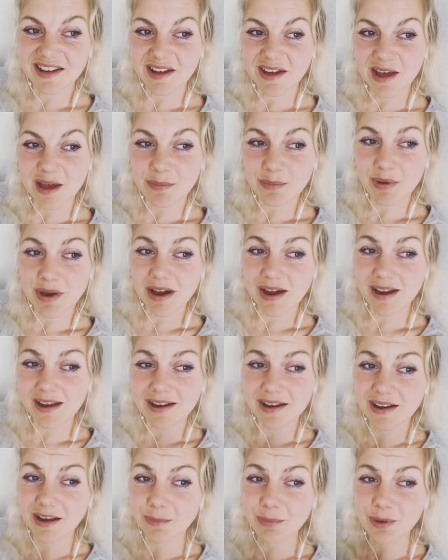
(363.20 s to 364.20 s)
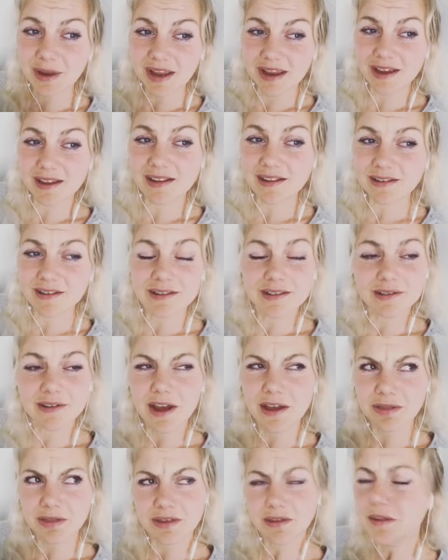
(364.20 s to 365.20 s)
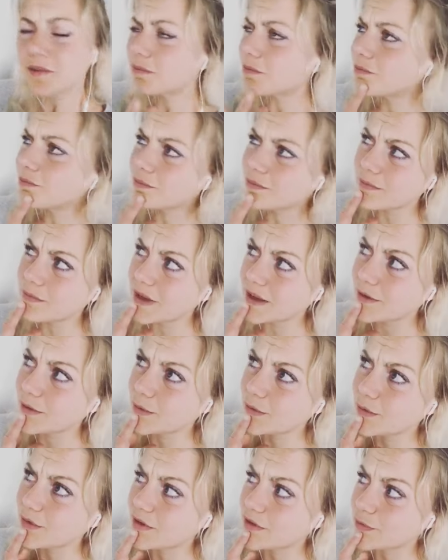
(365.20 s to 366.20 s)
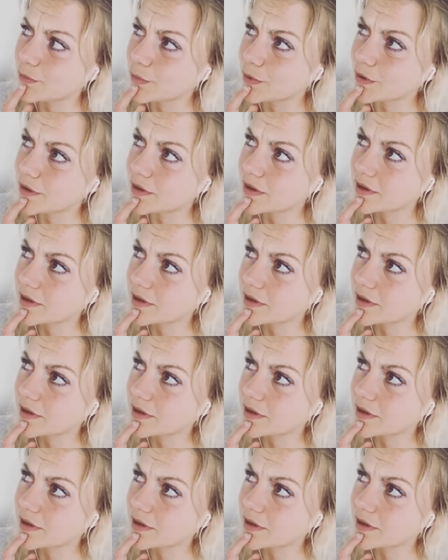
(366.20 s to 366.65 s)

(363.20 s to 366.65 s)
appeal. I think I don't know this word.